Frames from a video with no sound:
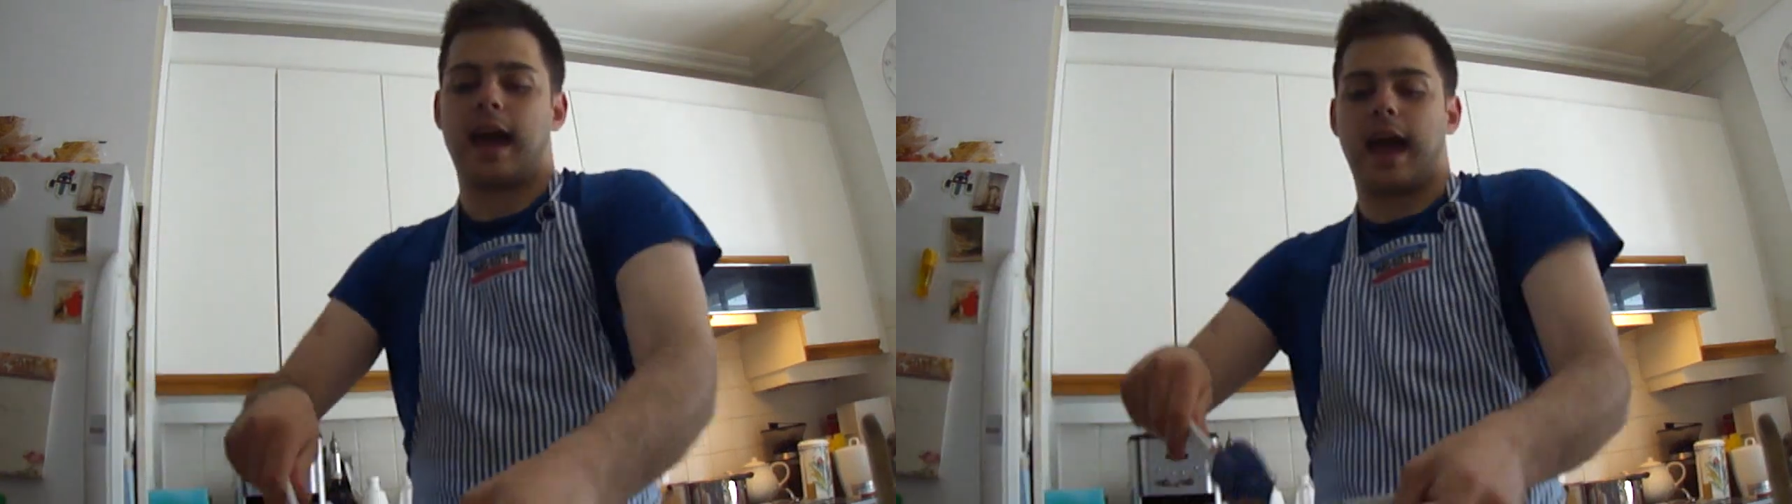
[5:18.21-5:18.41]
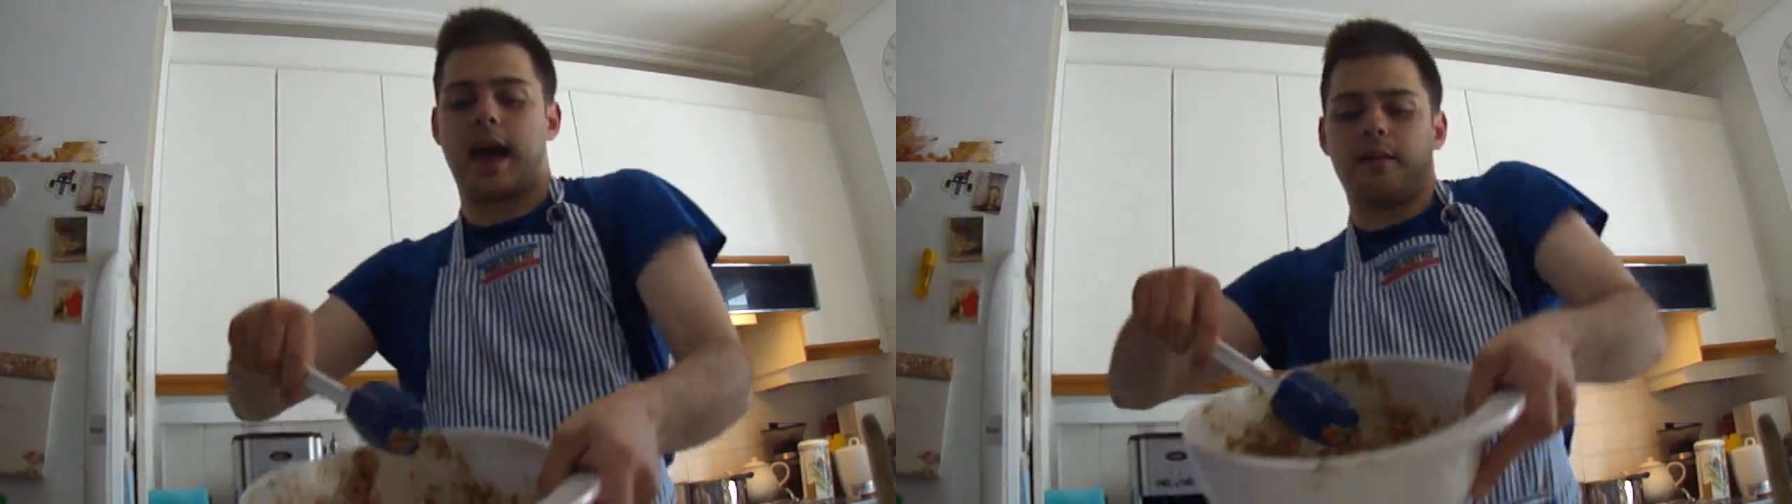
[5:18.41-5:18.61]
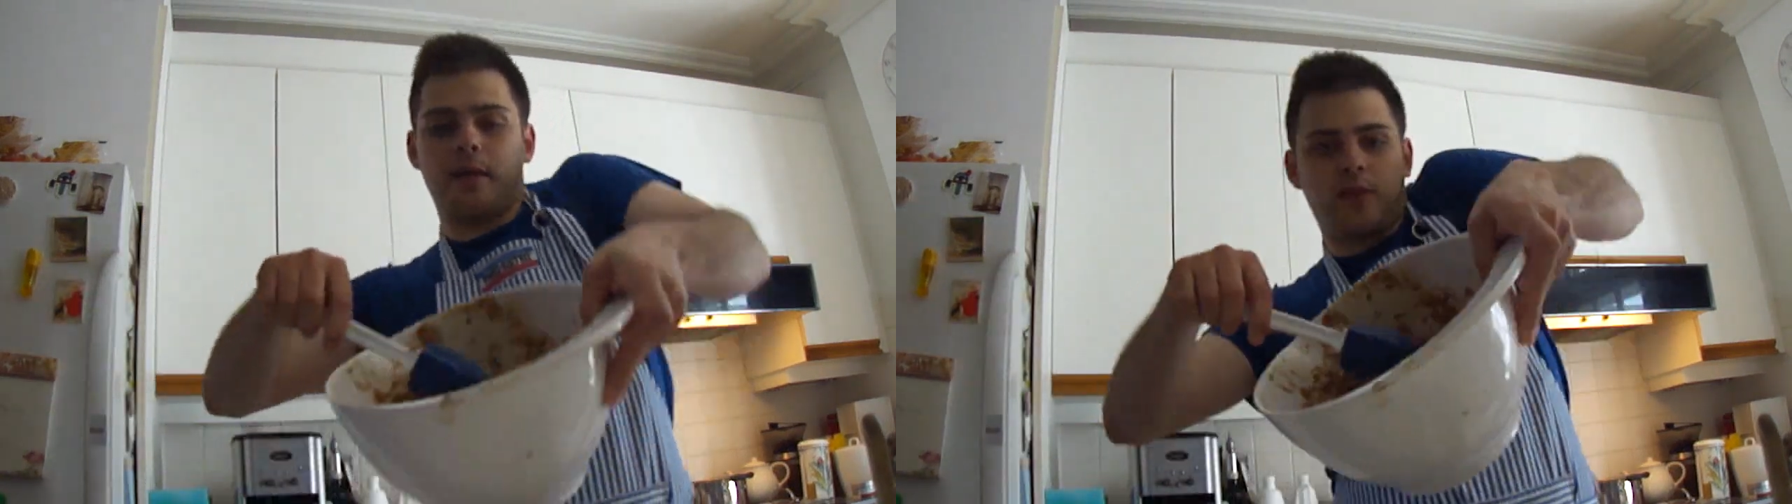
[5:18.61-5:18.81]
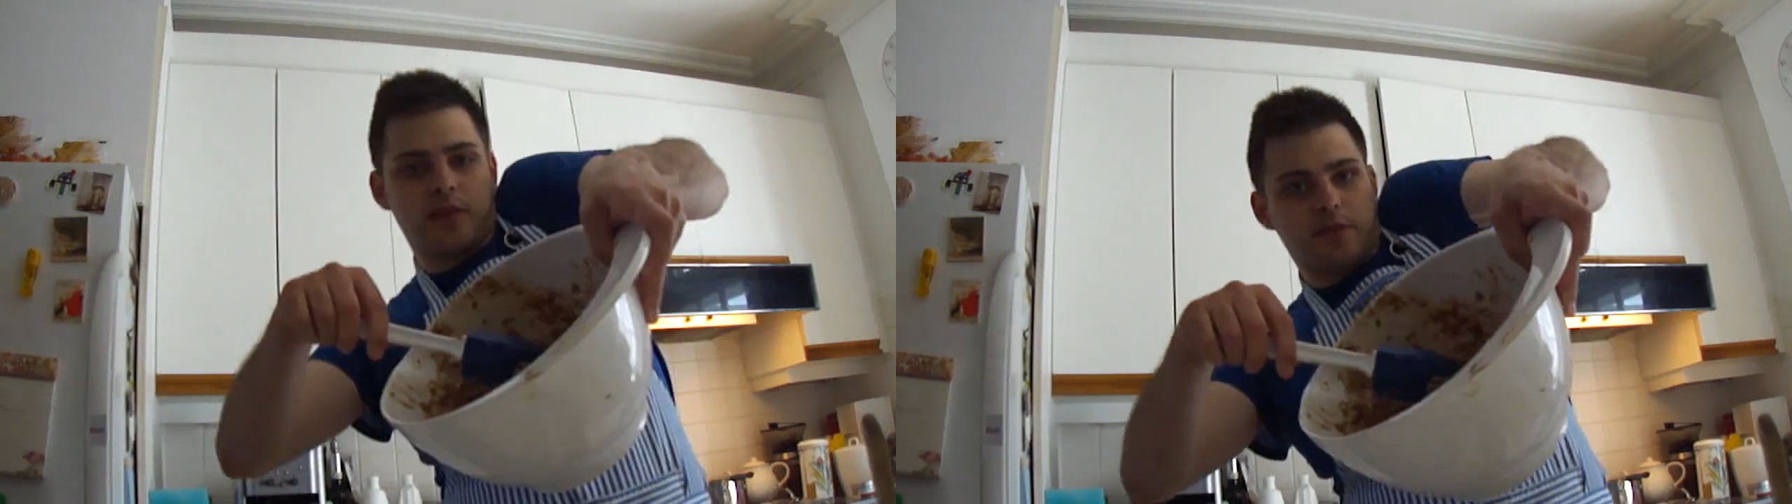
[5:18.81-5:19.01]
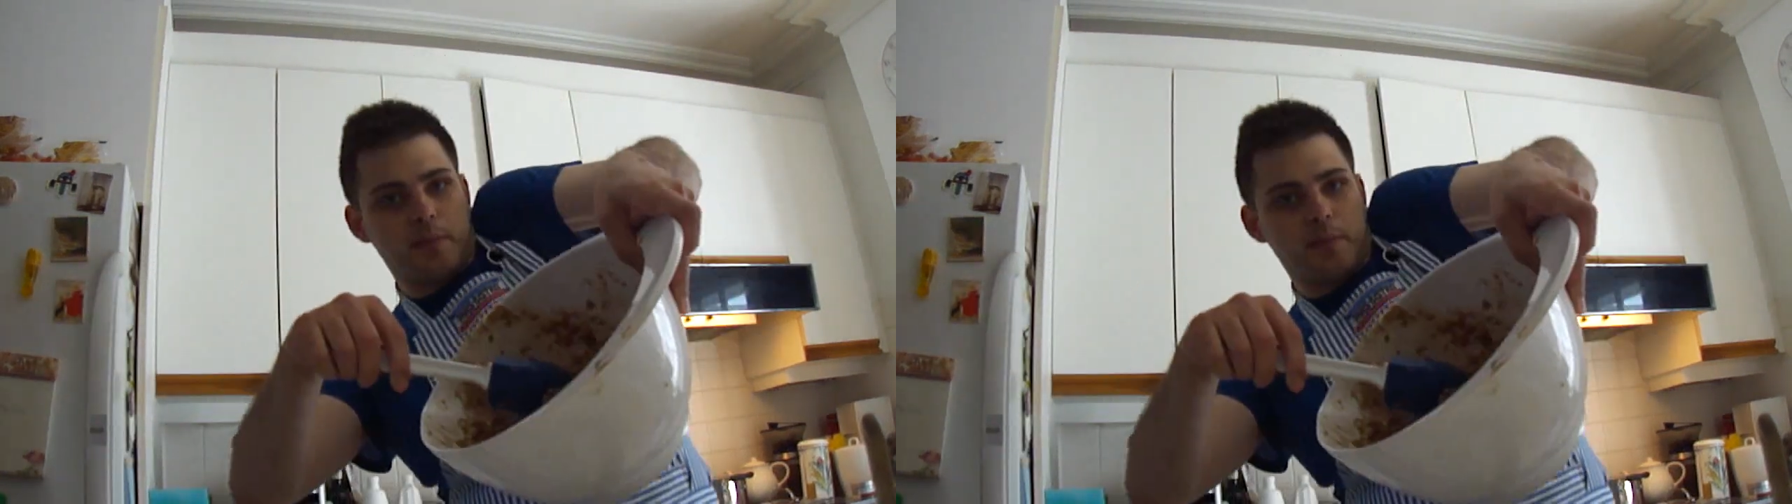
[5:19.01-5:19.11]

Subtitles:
half of this